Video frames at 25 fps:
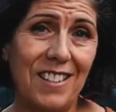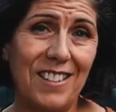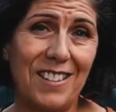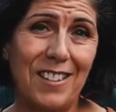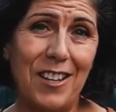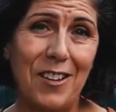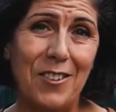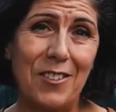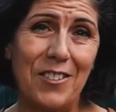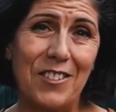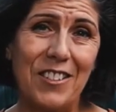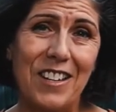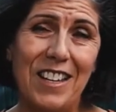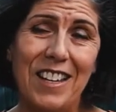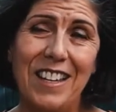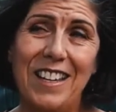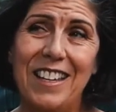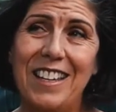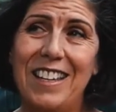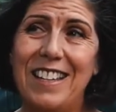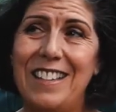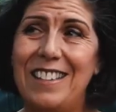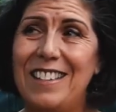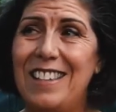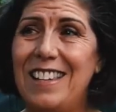So
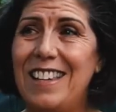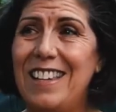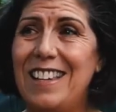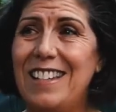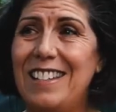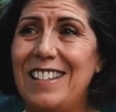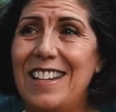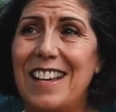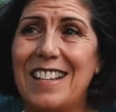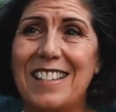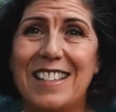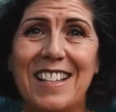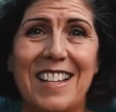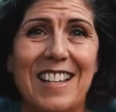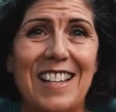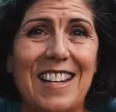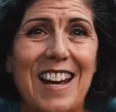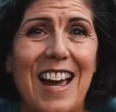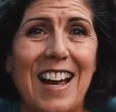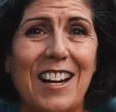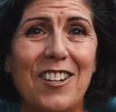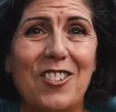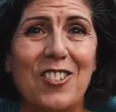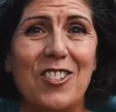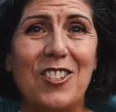it does
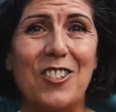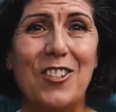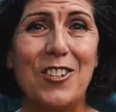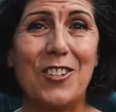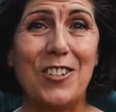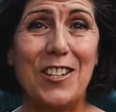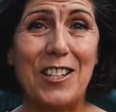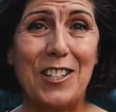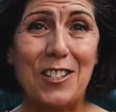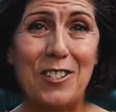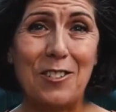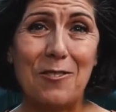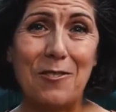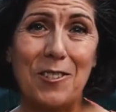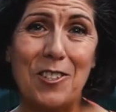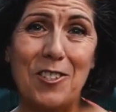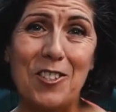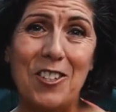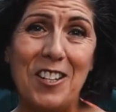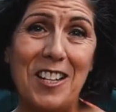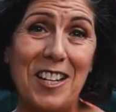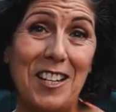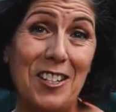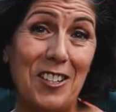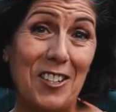connect to your
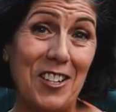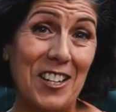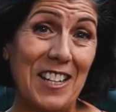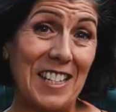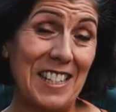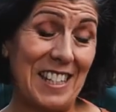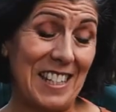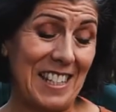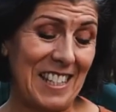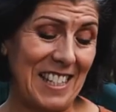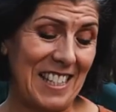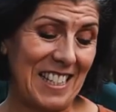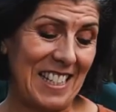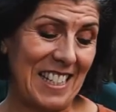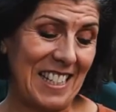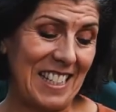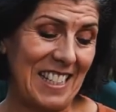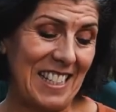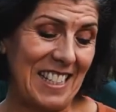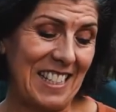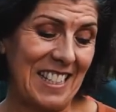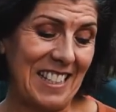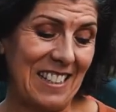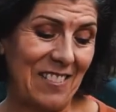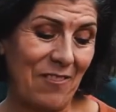intuition and your
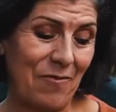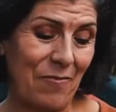instinct.